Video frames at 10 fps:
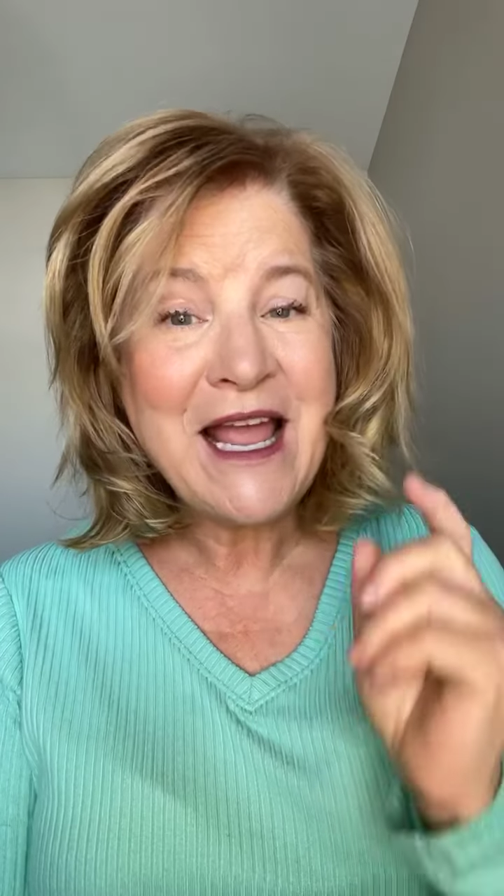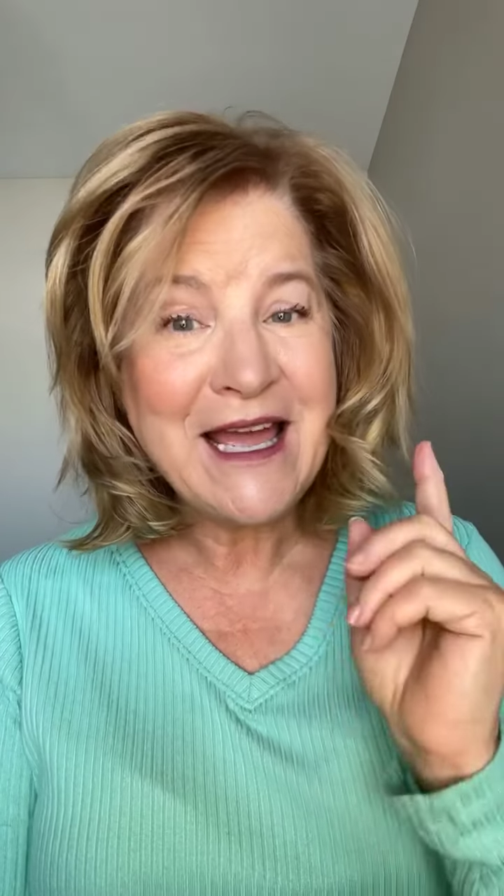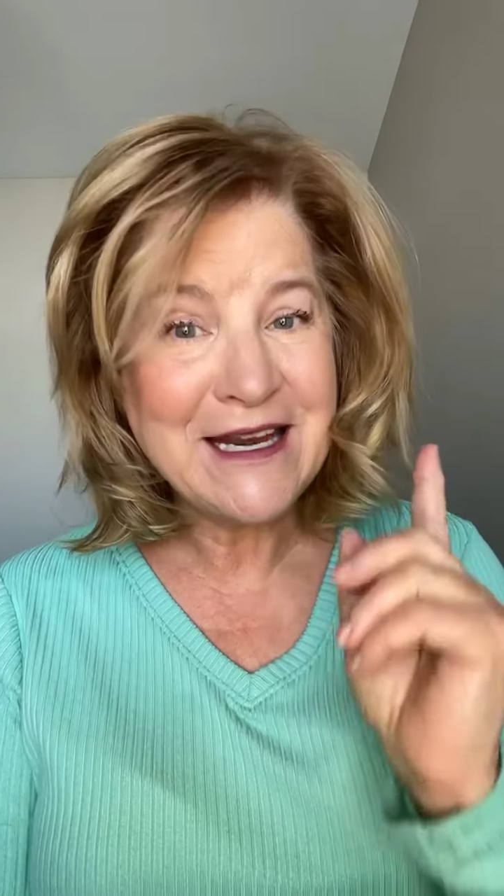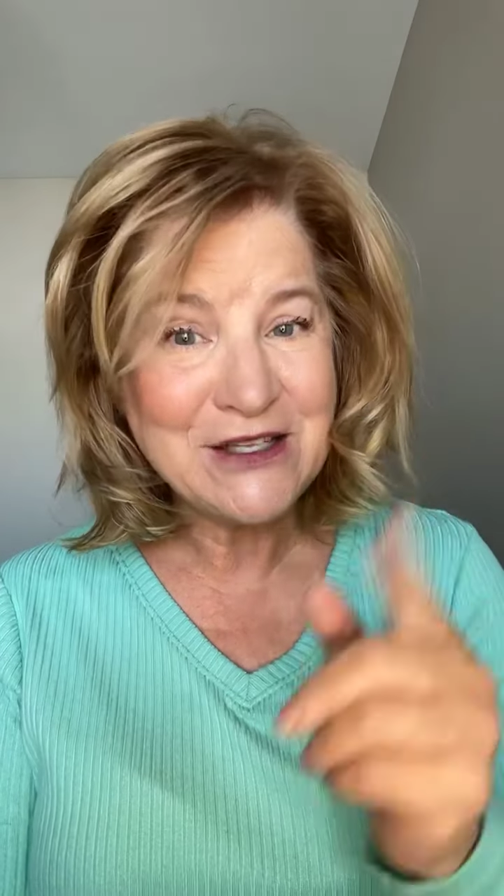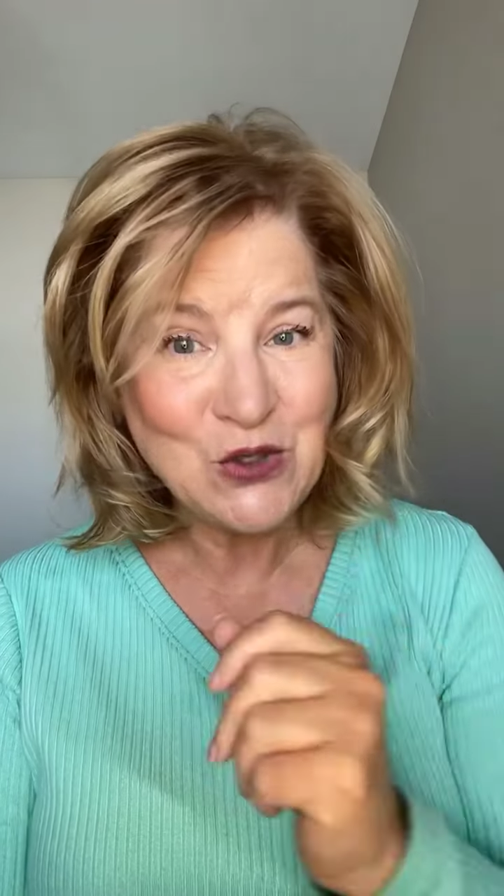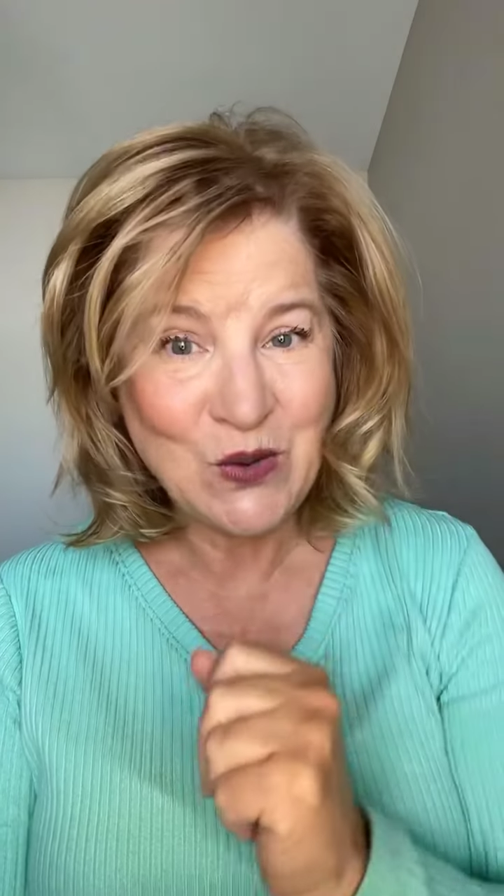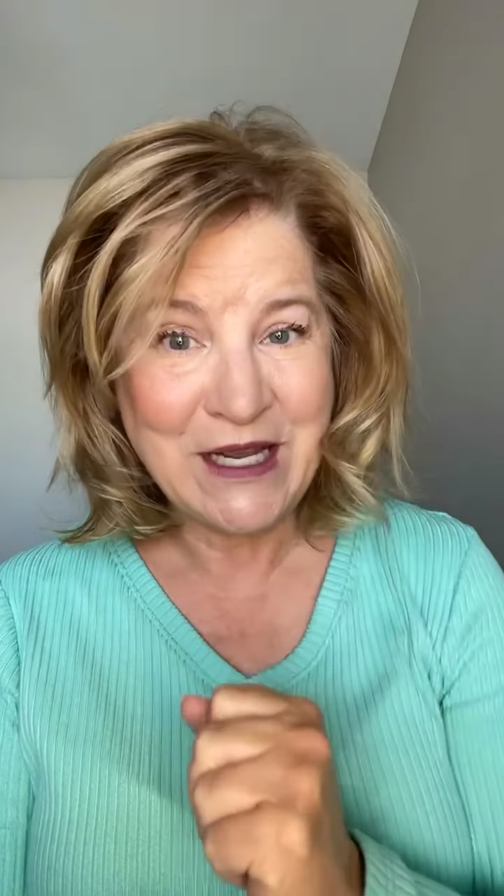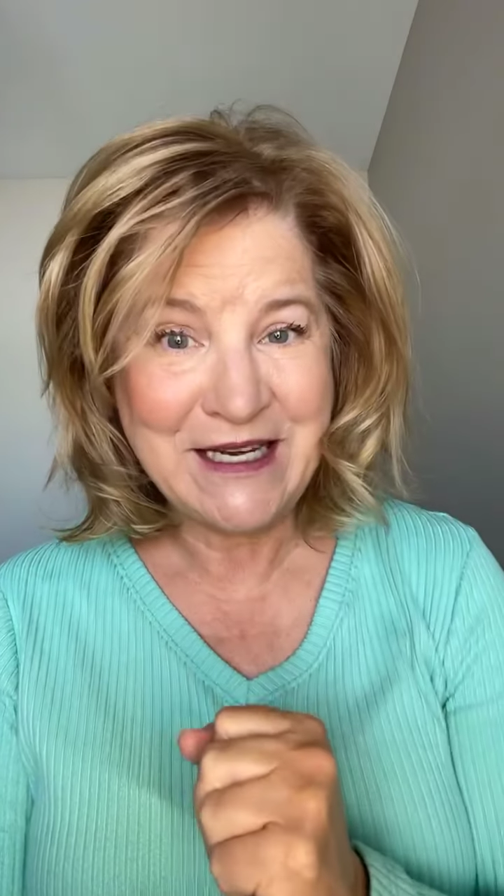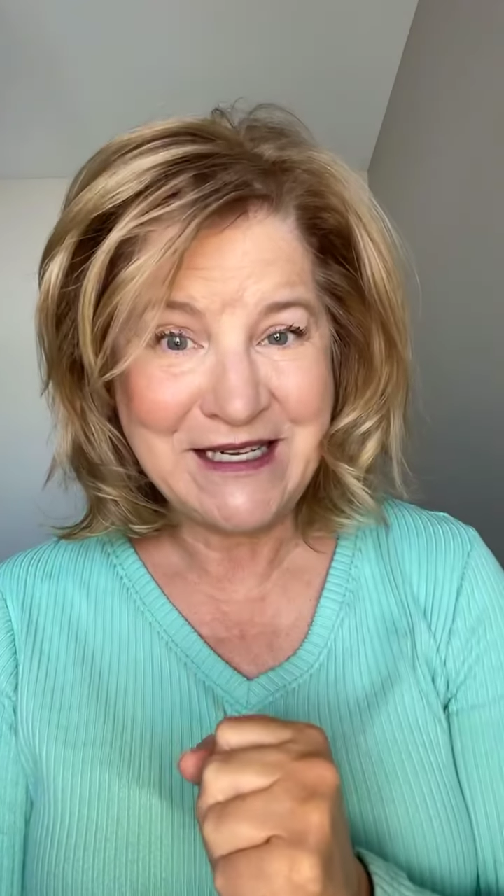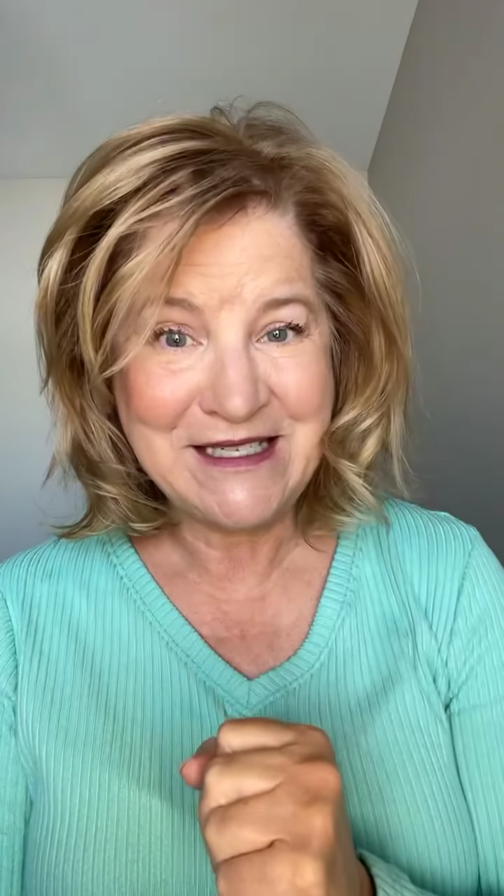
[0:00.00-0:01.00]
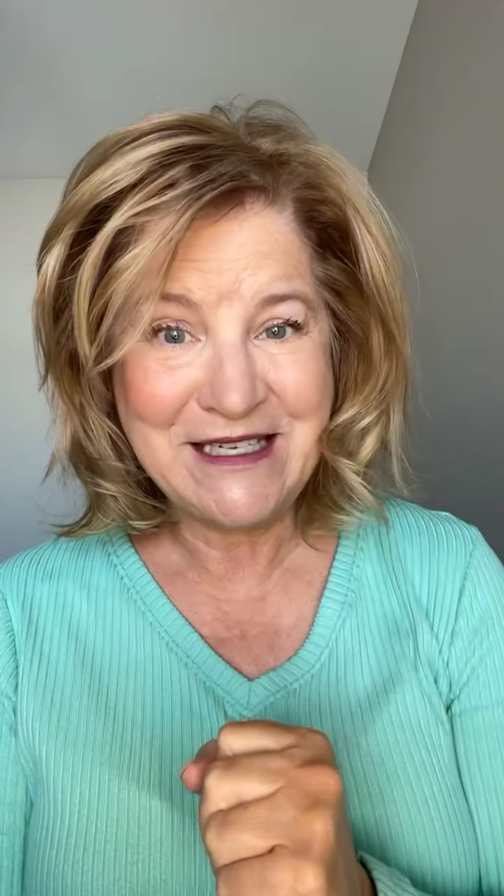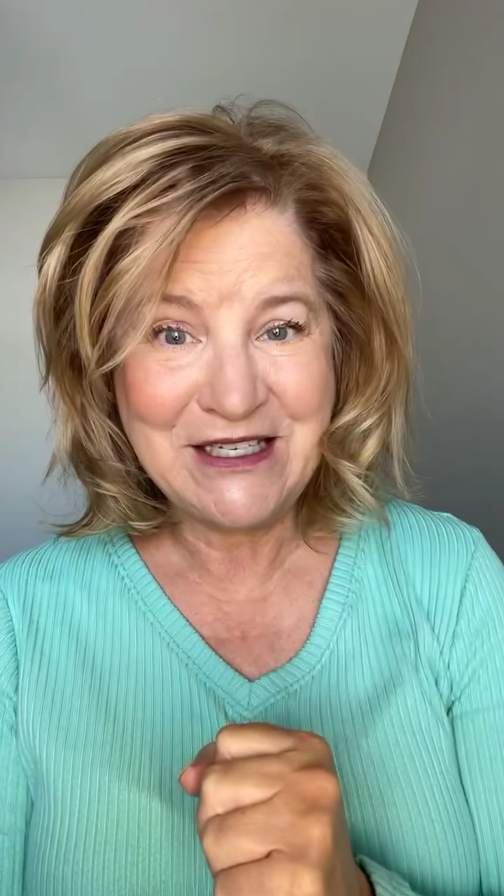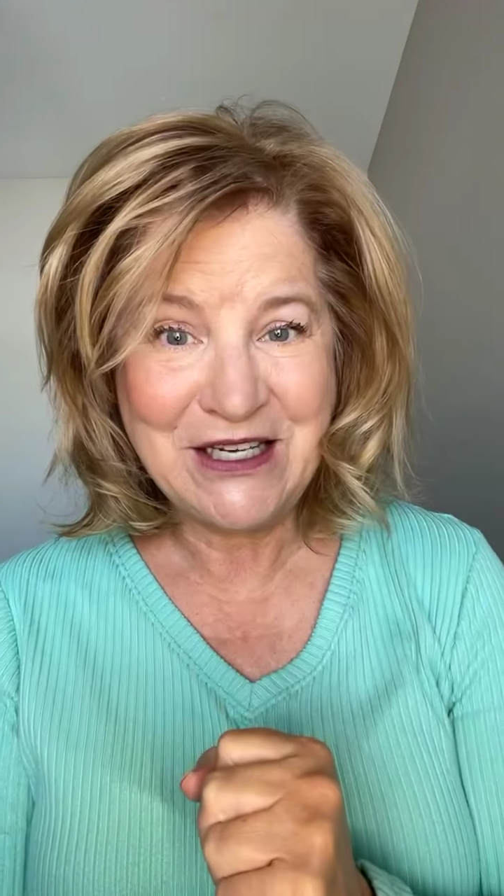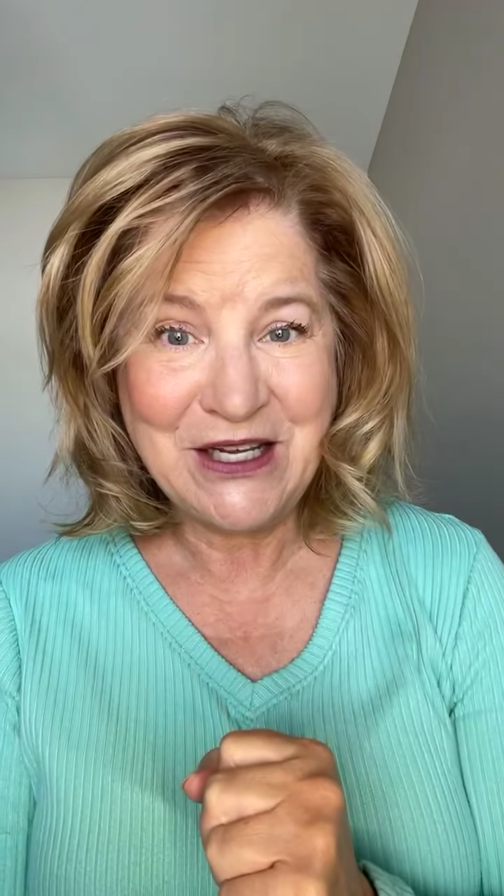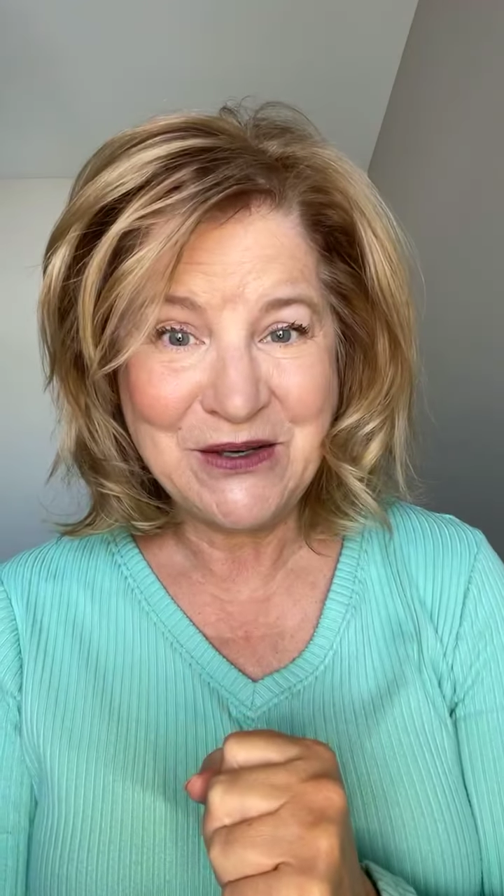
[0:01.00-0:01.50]
and it's quick and easy to
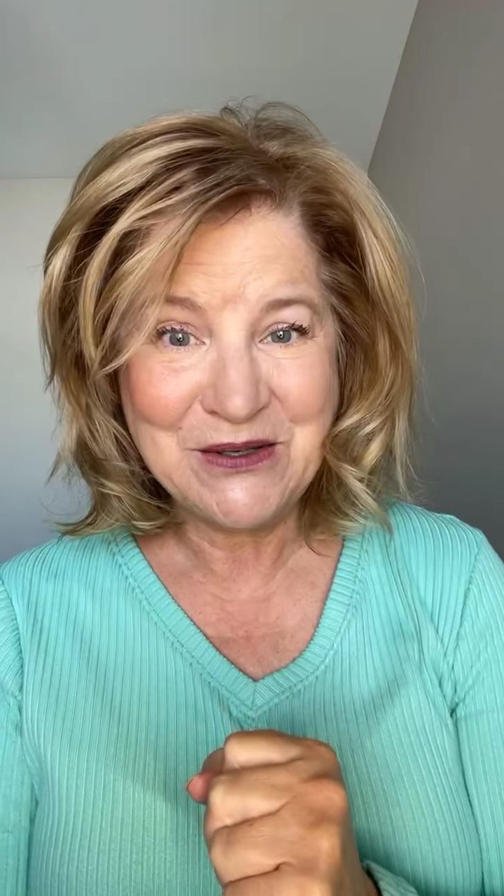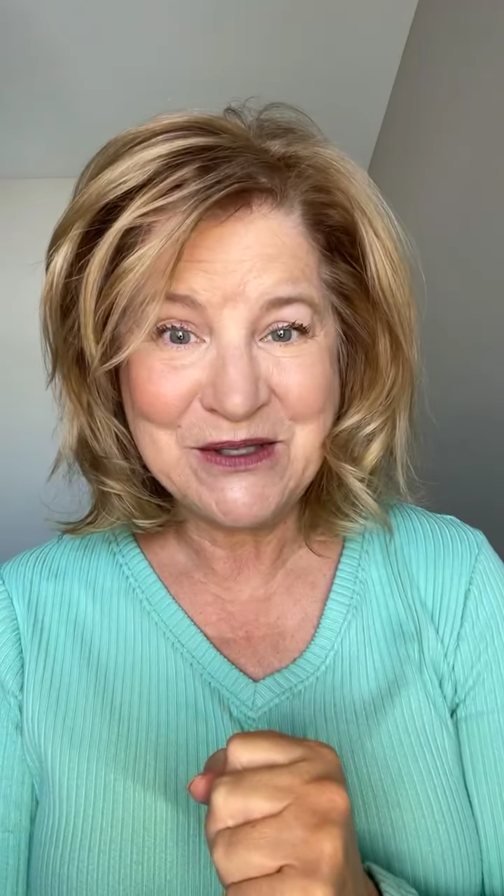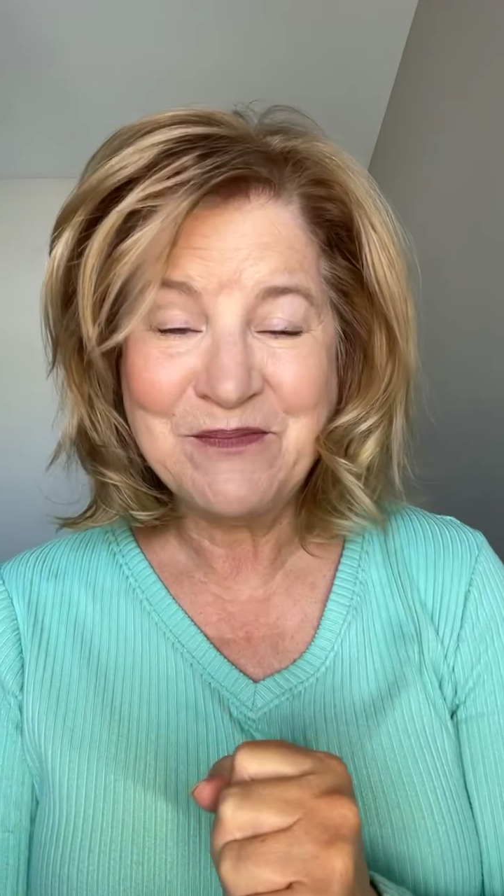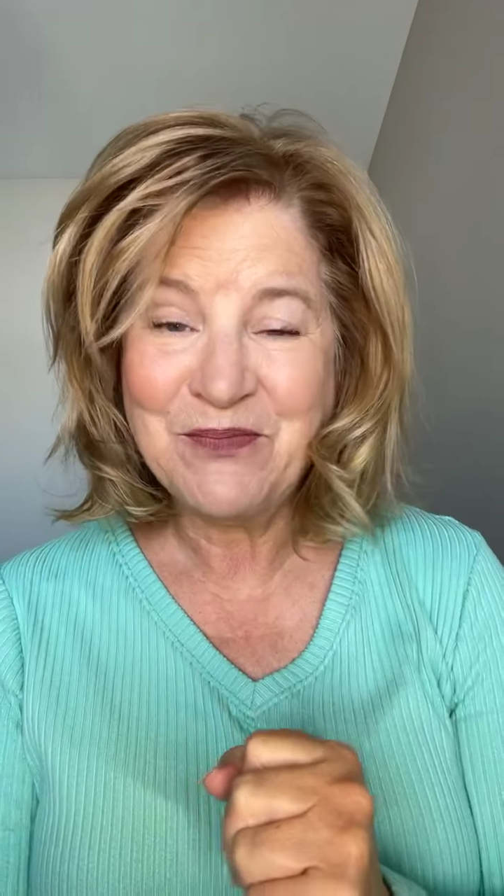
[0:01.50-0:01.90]
use.